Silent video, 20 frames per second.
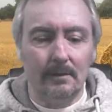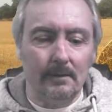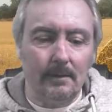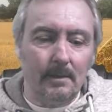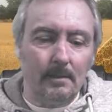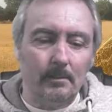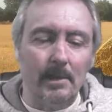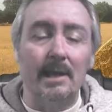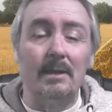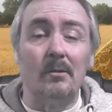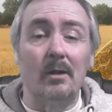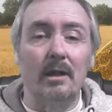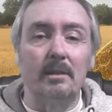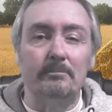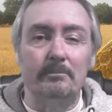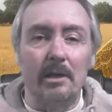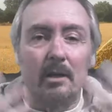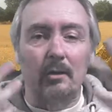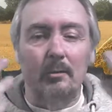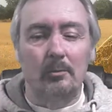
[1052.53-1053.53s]
But anyway,
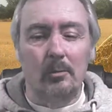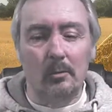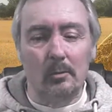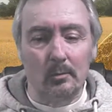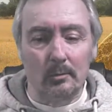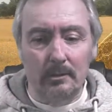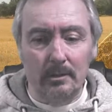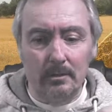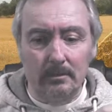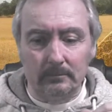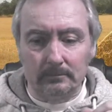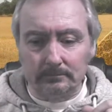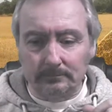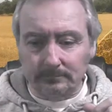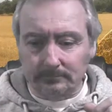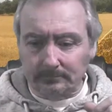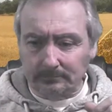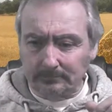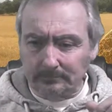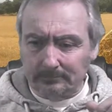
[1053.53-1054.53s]
Bell's palsy.
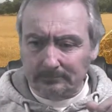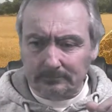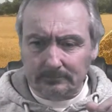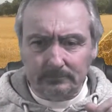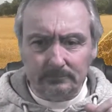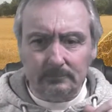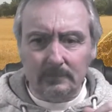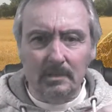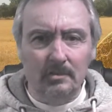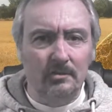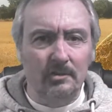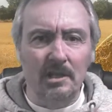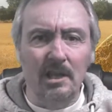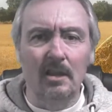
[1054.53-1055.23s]
Cut